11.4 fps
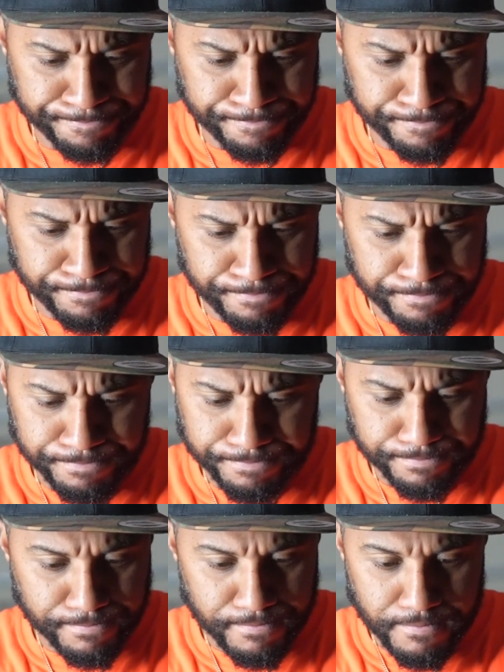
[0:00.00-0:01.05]

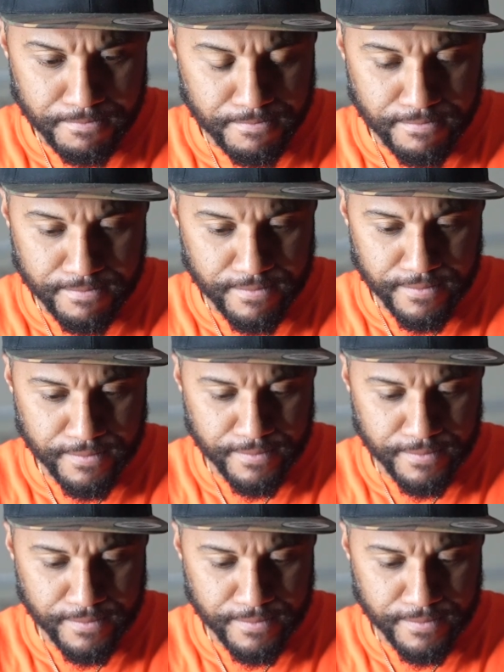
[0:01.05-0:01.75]
No one is speaking in this clip.